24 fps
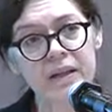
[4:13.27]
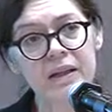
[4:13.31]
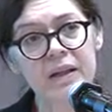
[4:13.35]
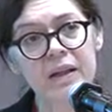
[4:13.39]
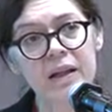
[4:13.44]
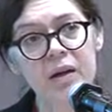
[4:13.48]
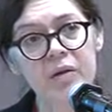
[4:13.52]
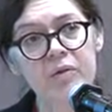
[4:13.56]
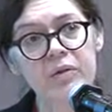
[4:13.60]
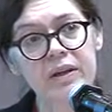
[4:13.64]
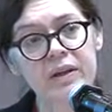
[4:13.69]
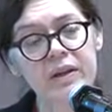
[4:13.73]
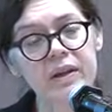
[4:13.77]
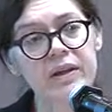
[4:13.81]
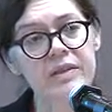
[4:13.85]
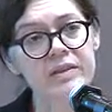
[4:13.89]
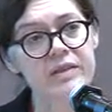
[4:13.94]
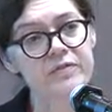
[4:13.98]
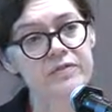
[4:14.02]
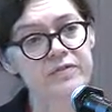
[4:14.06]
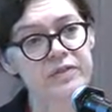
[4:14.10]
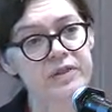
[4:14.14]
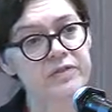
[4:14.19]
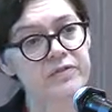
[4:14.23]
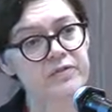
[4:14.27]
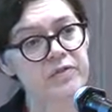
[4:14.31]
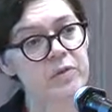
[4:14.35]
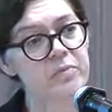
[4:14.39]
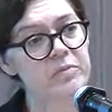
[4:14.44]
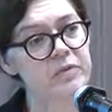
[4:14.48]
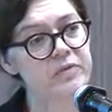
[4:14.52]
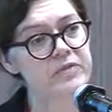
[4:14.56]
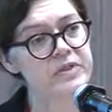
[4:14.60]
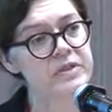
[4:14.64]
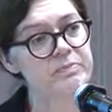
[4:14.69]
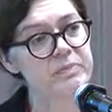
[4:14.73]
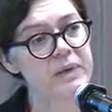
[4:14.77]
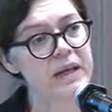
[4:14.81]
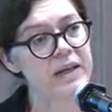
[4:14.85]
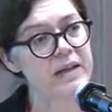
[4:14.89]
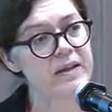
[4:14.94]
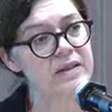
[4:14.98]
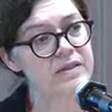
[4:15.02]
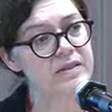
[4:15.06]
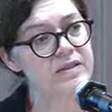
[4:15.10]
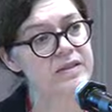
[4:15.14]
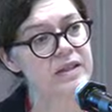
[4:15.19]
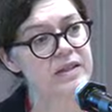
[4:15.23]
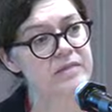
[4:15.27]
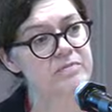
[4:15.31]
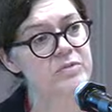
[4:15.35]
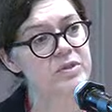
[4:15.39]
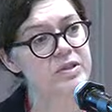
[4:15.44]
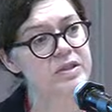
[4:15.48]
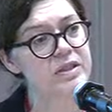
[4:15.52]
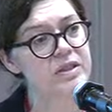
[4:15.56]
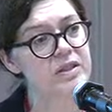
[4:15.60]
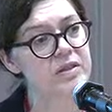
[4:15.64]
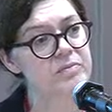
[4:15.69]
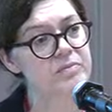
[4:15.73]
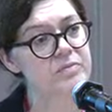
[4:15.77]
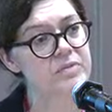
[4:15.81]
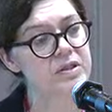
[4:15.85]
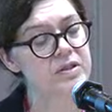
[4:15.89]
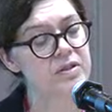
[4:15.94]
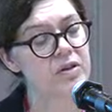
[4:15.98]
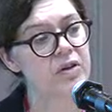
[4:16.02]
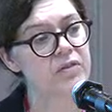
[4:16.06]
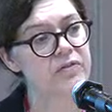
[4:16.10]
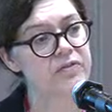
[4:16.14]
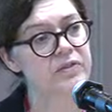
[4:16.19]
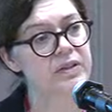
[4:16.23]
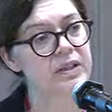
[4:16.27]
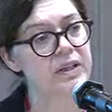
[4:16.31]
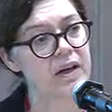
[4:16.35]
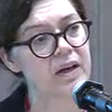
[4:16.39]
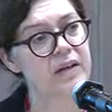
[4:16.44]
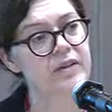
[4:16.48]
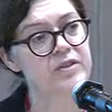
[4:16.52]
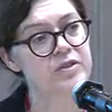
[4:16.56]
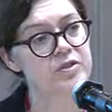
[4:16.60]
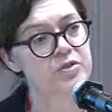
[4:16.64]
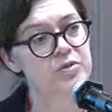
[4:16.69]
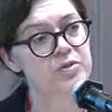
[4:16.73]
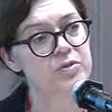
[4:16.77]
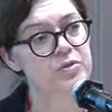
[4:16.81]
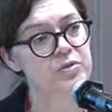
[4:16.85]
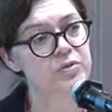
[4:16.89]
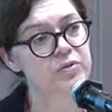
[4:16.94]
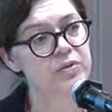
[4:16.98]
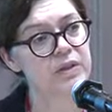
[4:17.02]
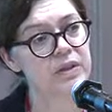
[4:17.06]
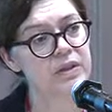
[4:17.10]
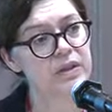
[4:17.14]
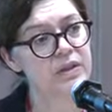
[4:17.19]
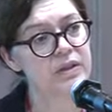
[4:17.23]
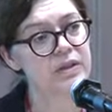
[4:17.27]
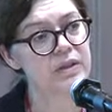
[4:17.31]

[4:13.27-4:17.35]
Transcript: allowing a different form of debate that museums often can't do.